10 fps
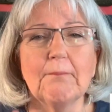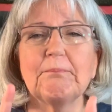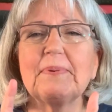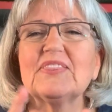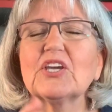
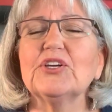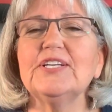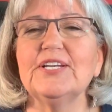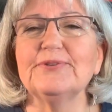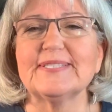But the good
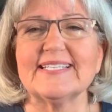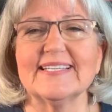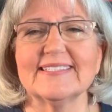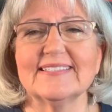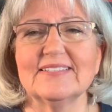news
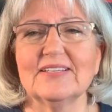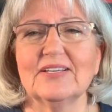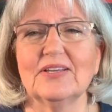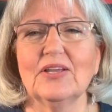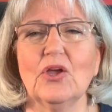is,
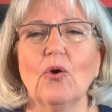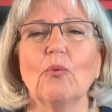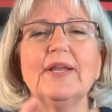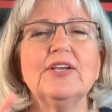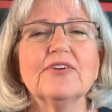
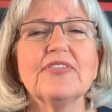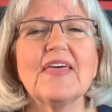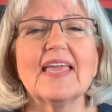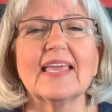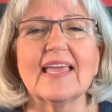when you're
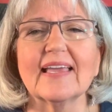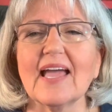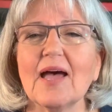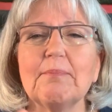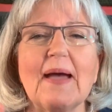thinking
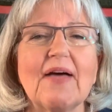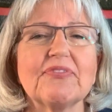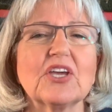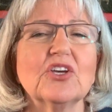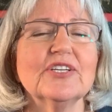about the
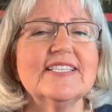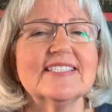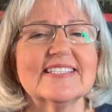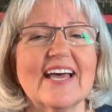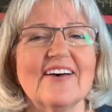good
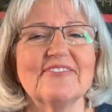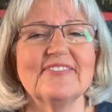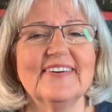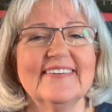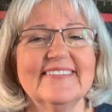stuff,
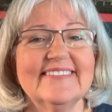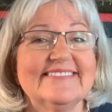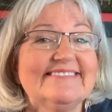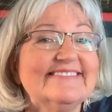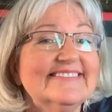
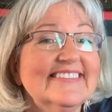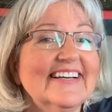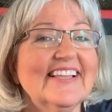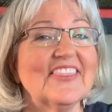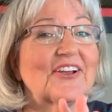
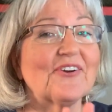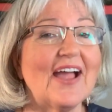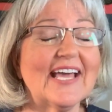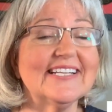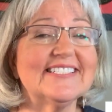the
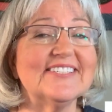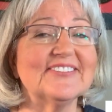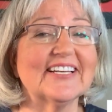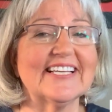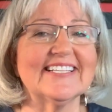gratitude
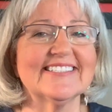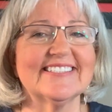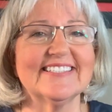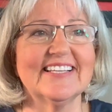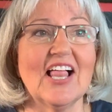
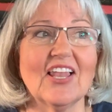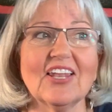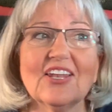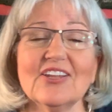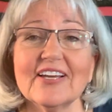list,
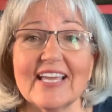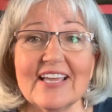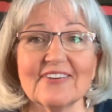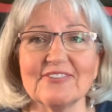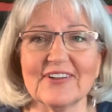
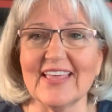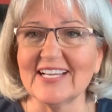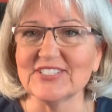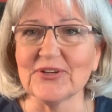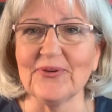looking for
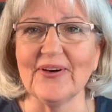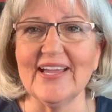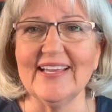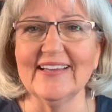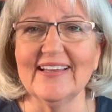that
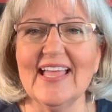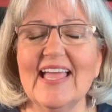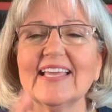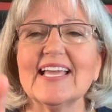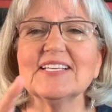joy,
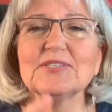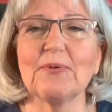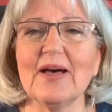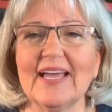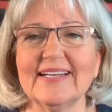guess
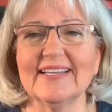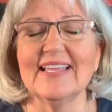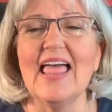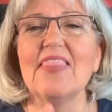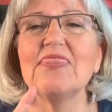what?
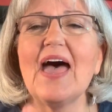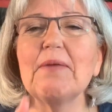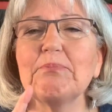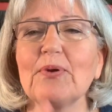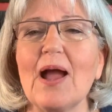
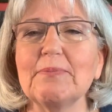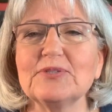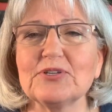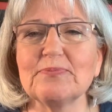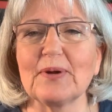That primes
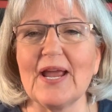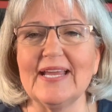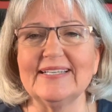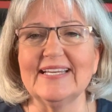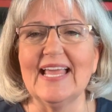your
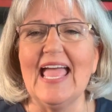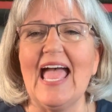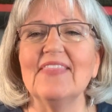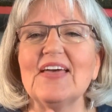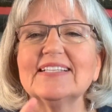brain,
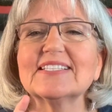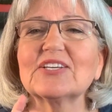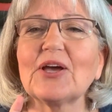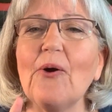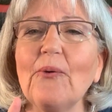and that's
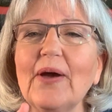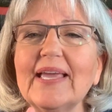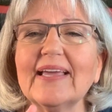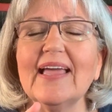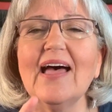
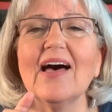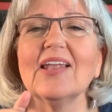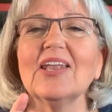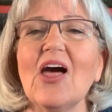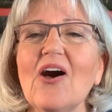going
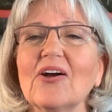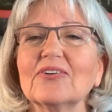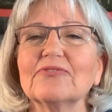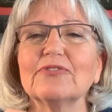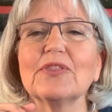
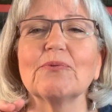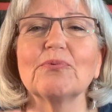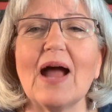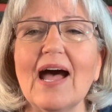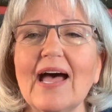along for the
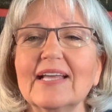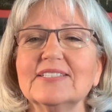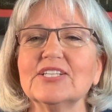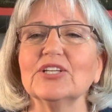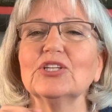ride
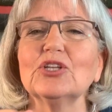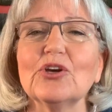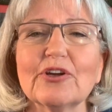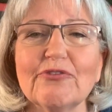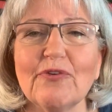to
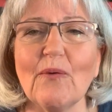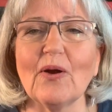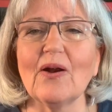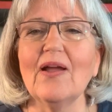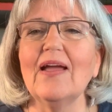look
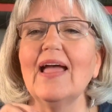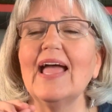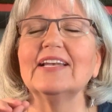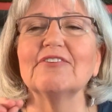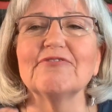for
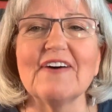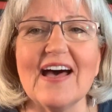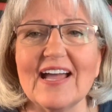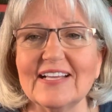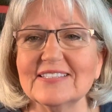and to
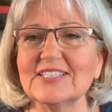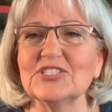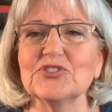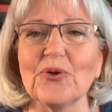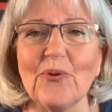find the
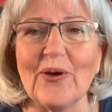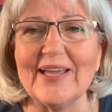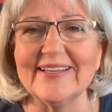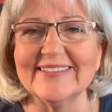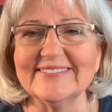joy.
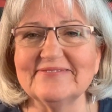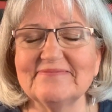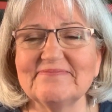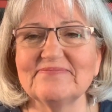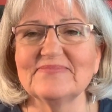
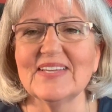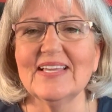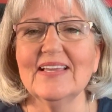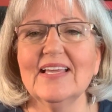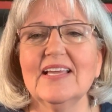
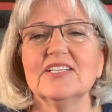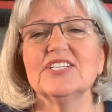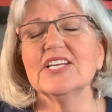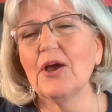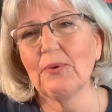Do
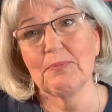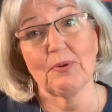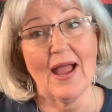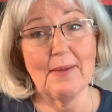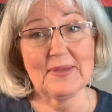you know what
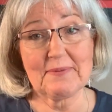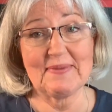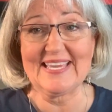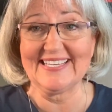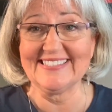priming
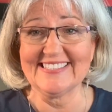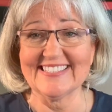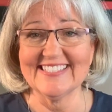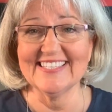means?